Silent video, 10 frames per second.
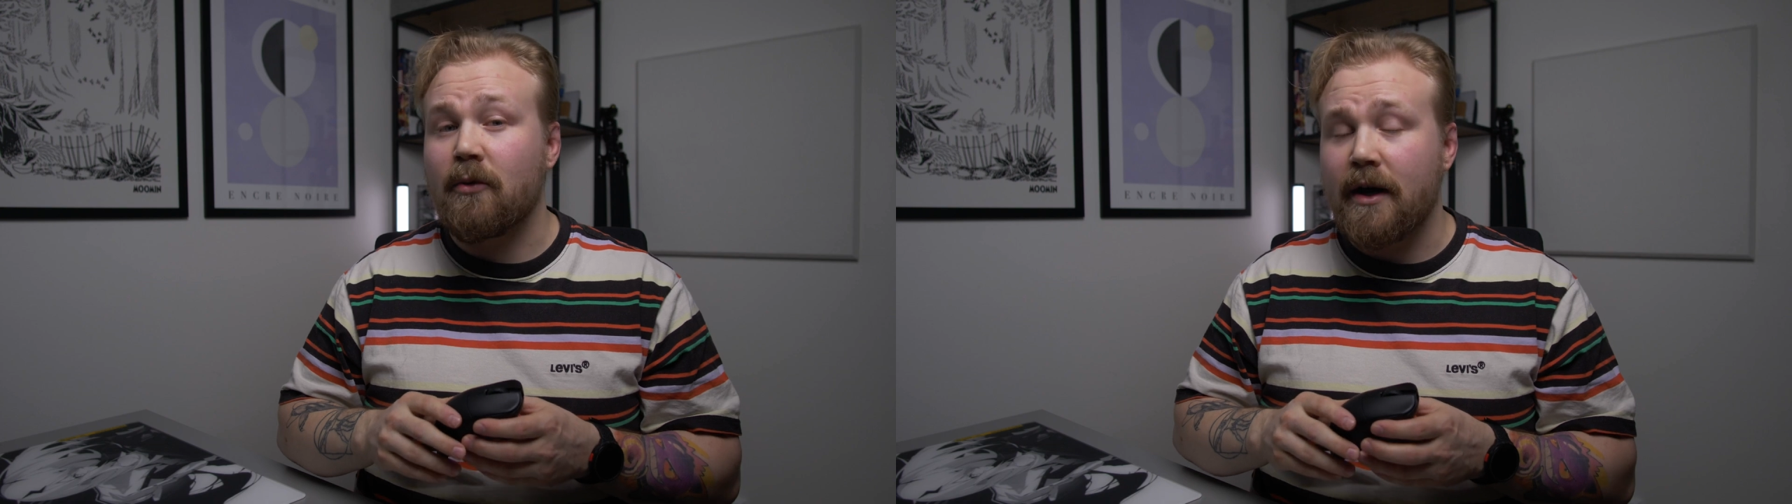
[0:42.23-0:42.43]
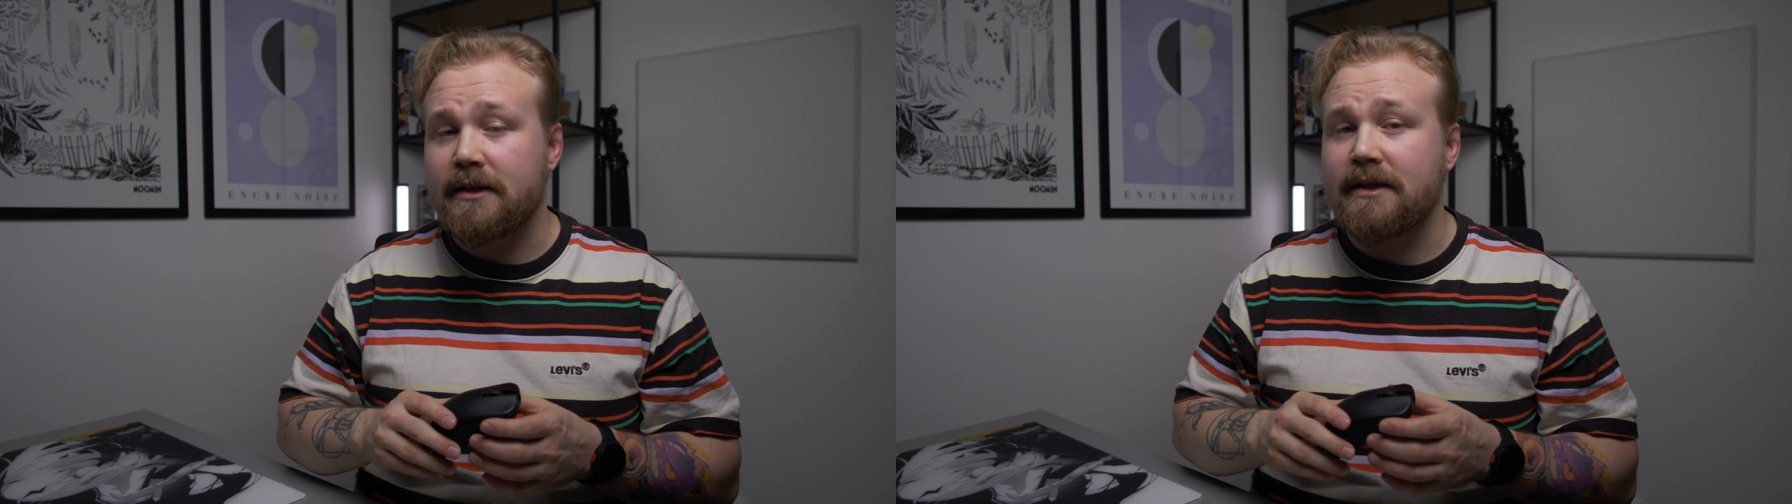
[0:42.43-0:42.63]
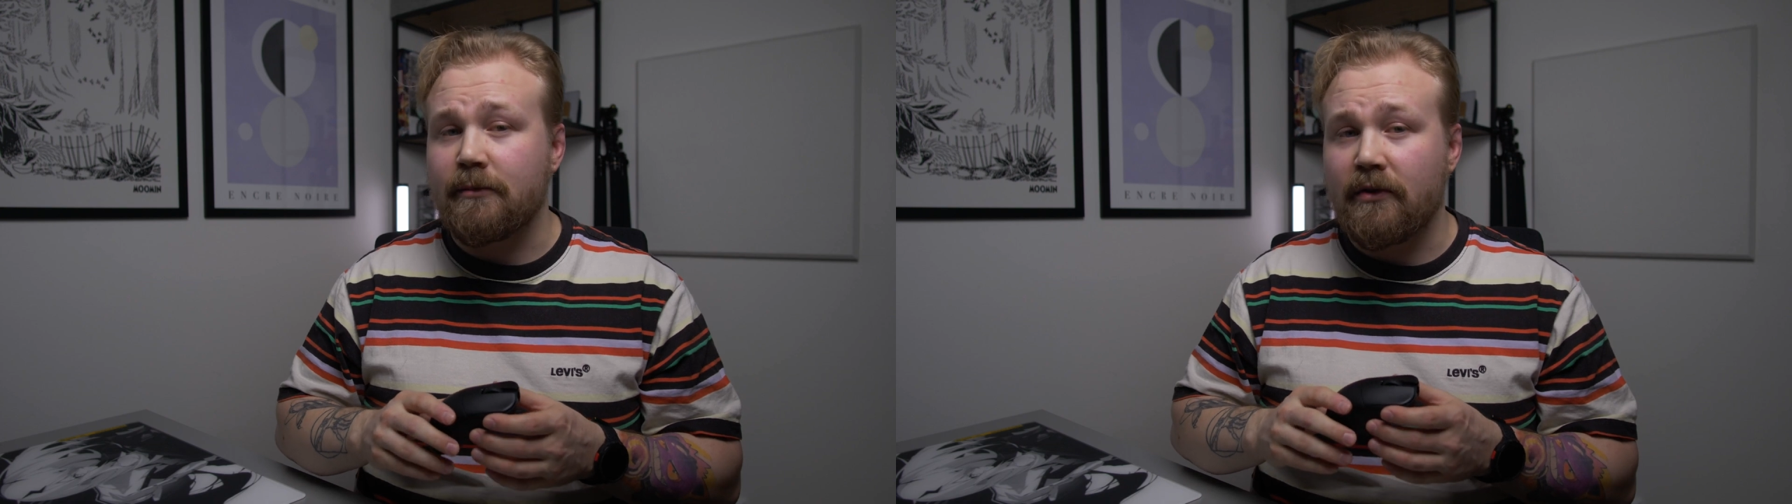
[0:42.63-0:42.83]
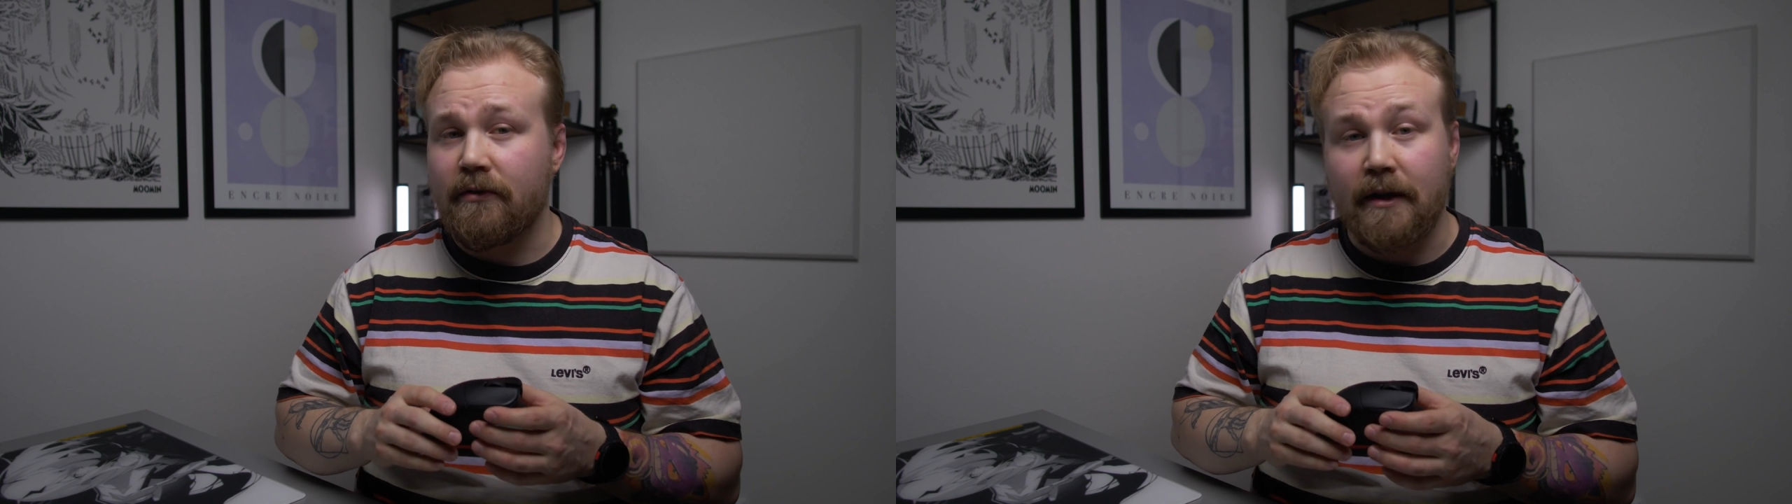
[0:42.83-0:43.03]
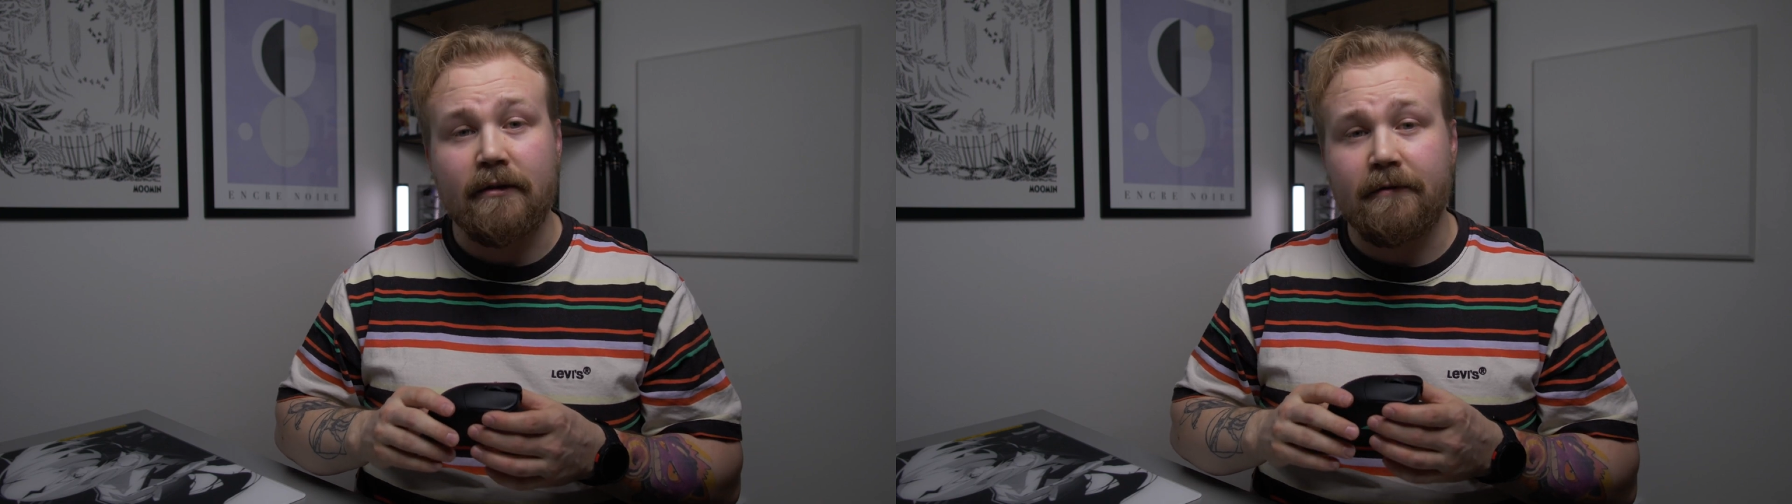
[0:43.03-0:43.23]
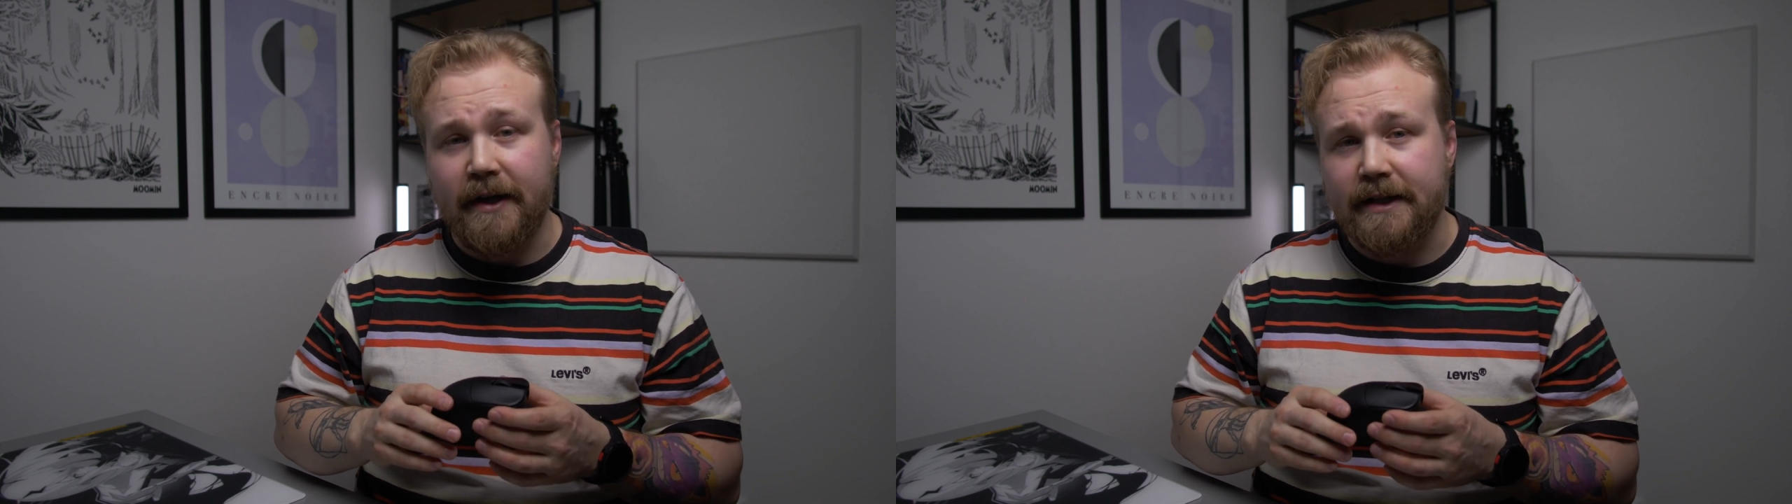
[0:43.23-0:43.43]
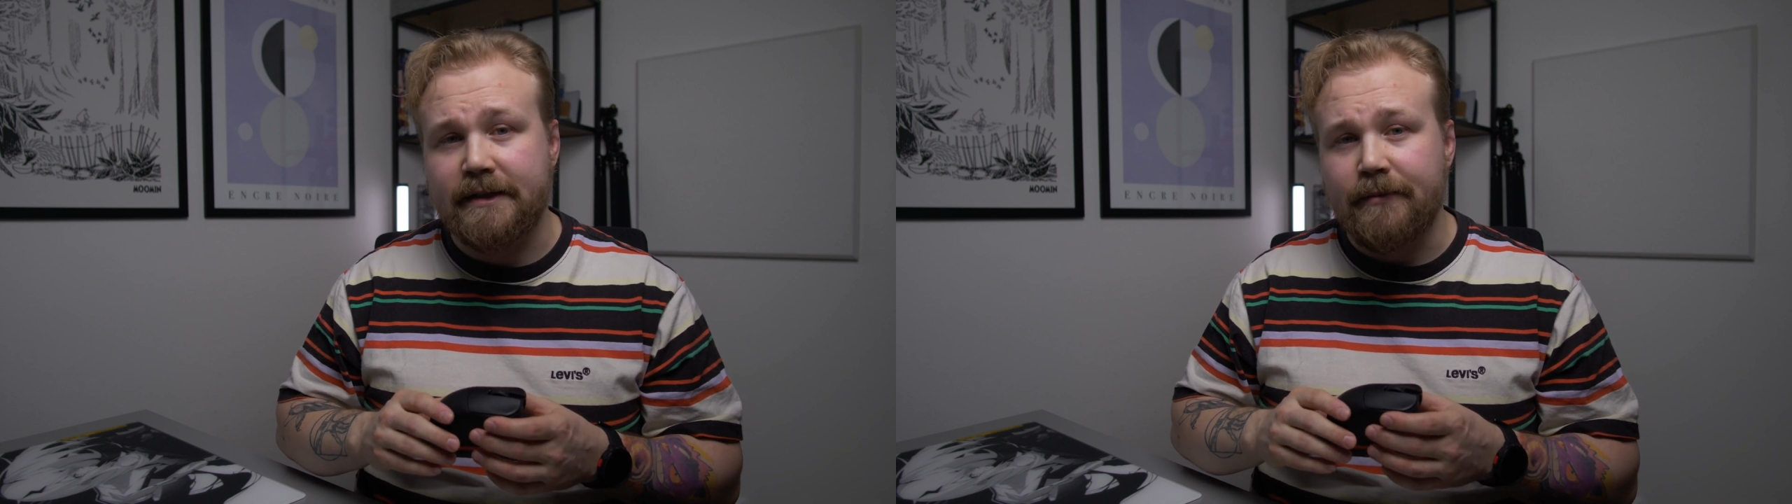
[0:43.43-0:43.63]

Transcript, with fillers: quite simple thing to fix.